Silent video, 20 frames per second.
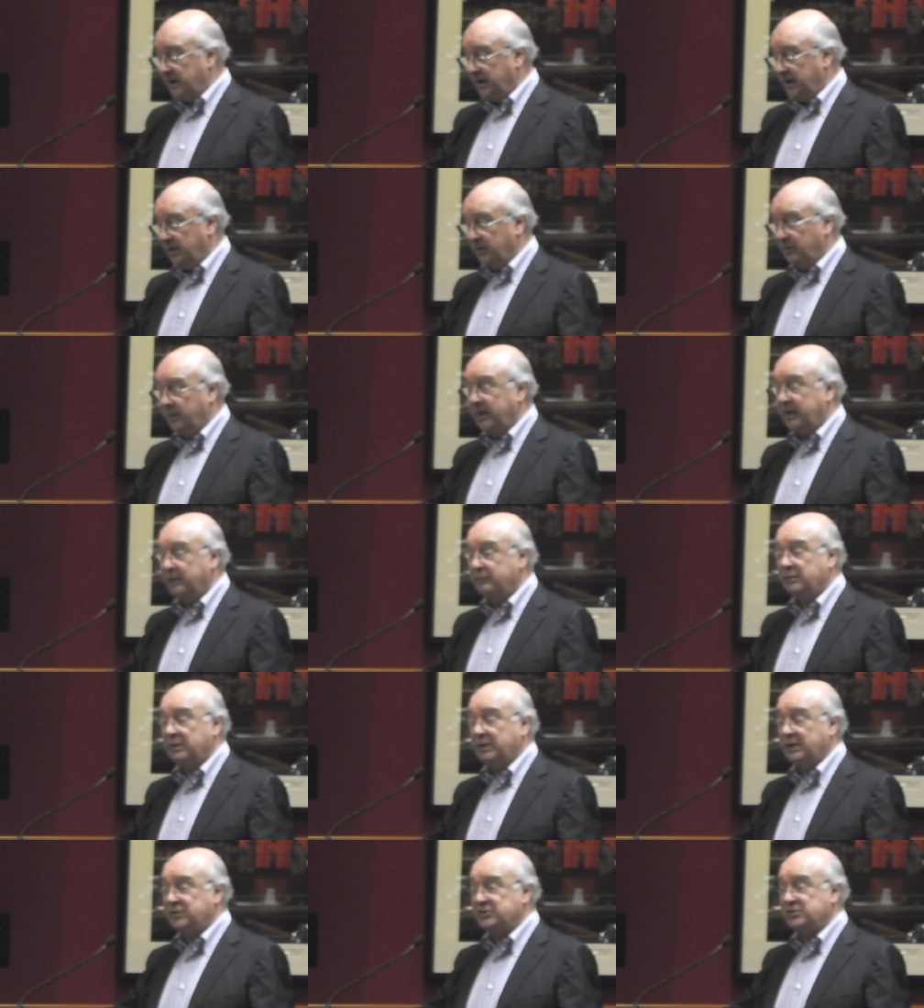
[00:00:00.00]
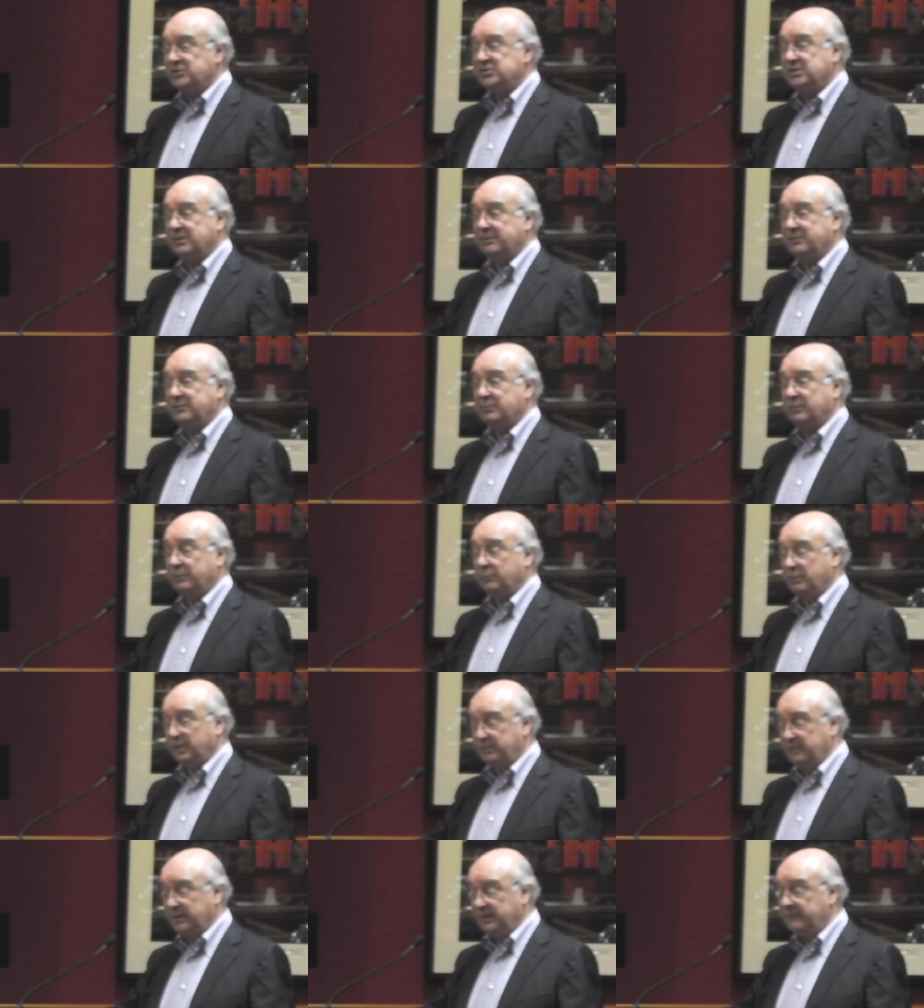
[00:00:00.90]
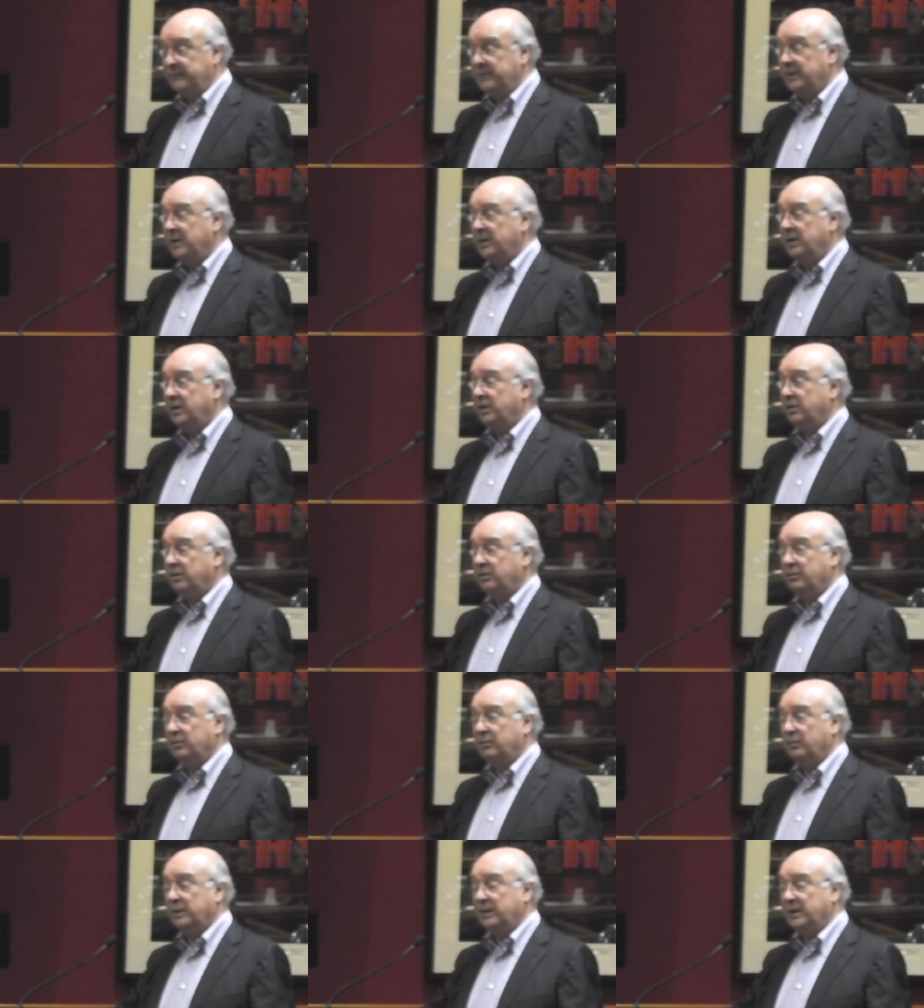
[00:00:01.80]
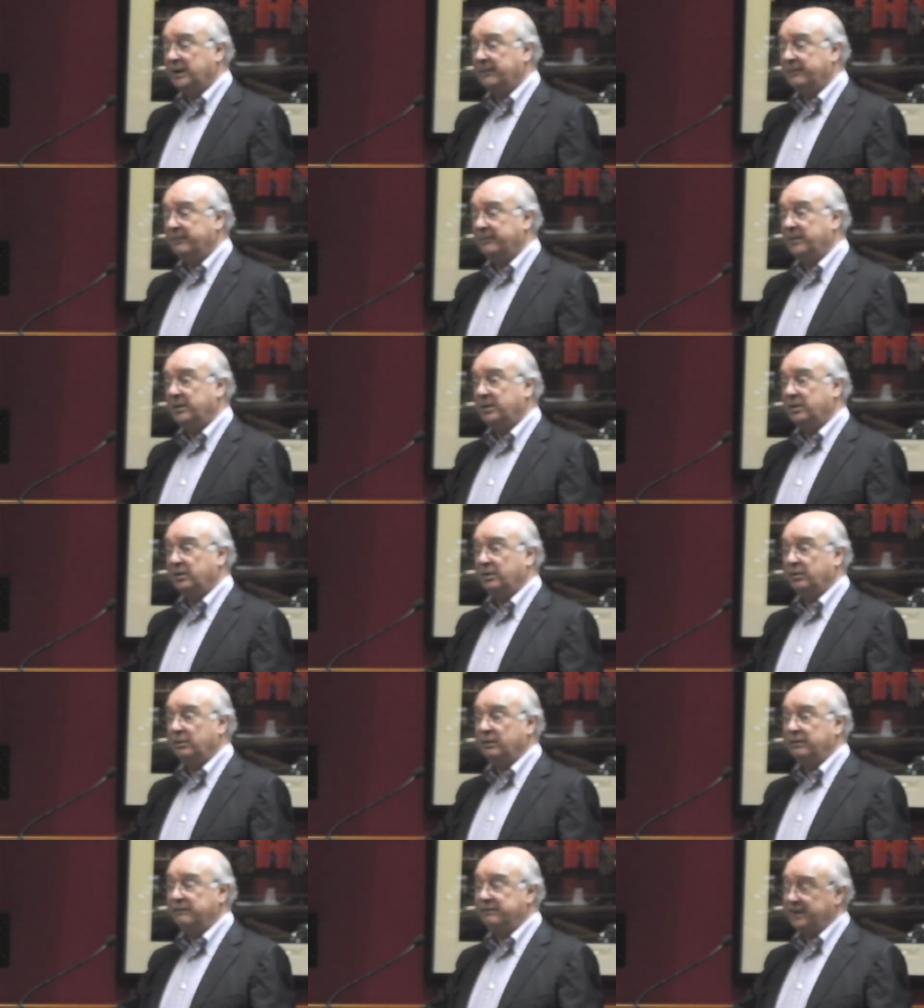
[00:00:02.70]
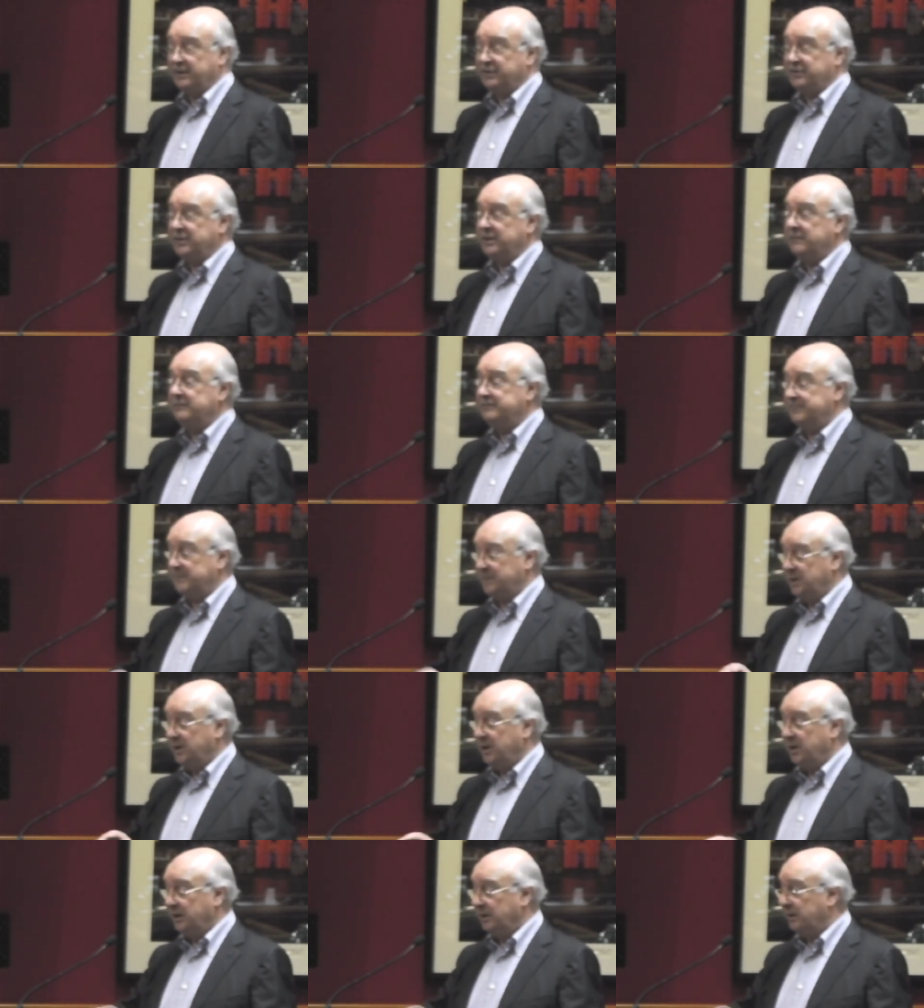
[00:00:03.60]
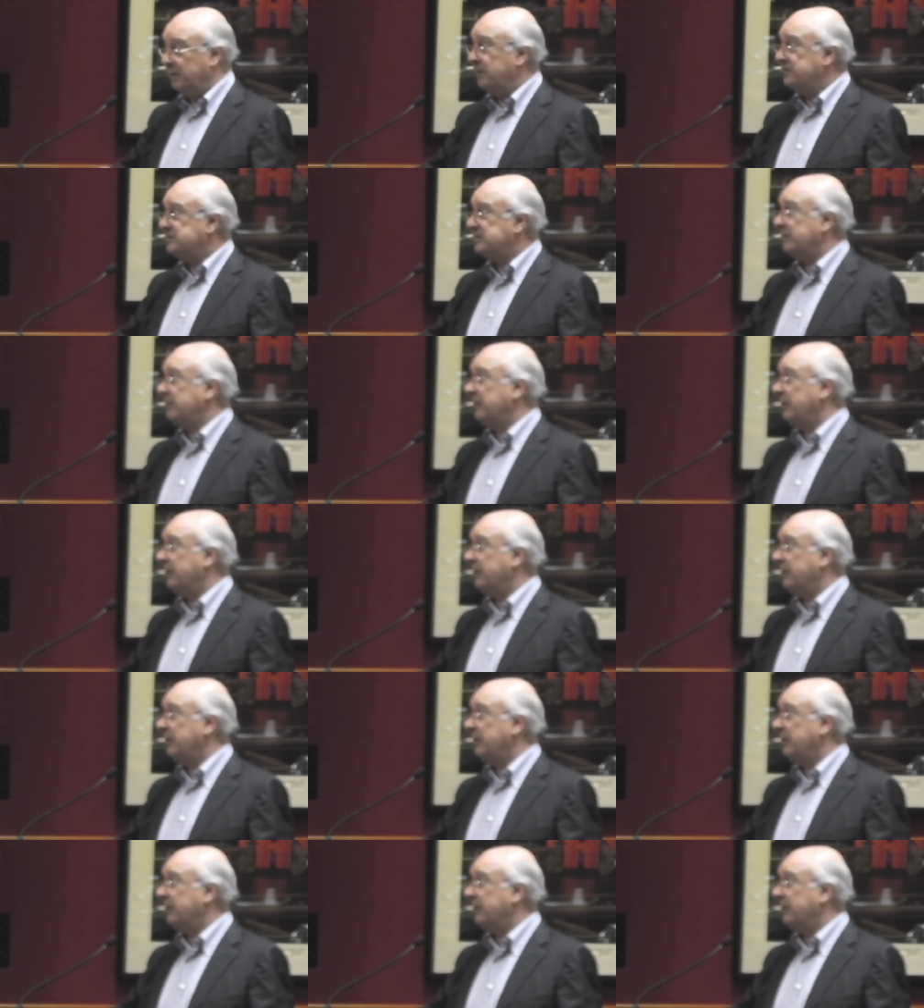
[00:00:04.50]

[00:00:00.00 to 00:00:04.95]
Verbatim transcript: who had relationships with women, who, um, who, in fact did lead some